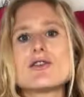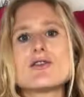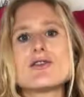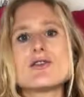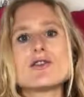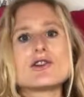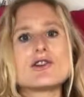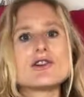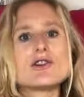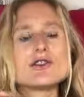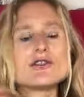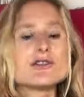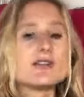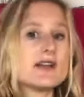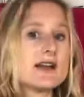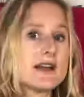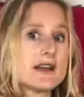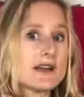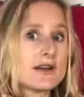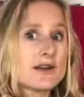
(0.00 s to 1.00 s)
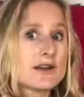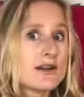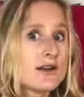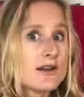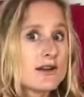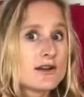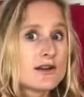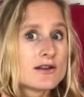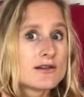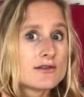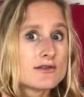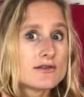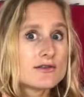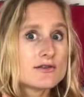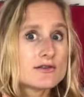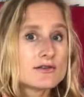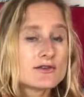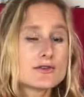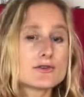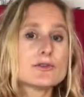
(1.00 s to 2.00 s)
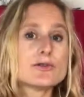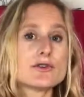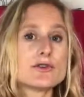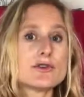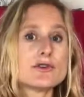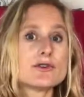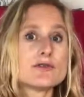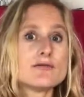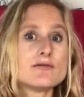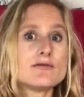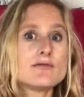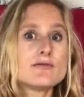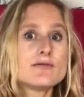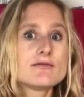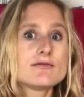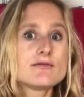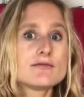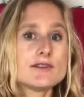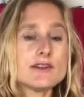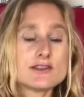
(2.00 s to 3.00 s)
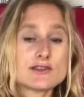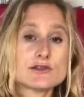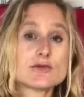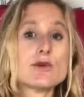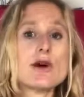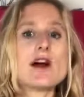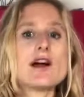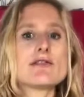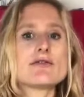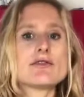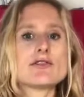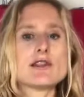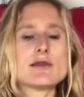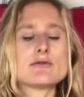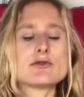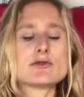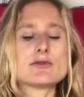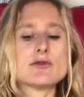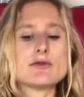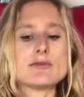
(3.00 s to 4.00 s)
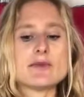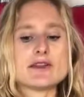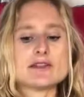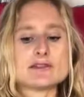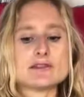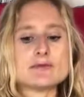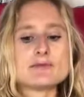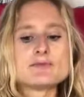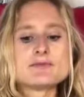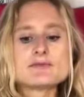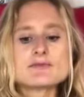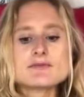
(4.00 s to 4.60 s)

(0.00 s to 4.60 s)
or like super it's super hard for them to build muscle.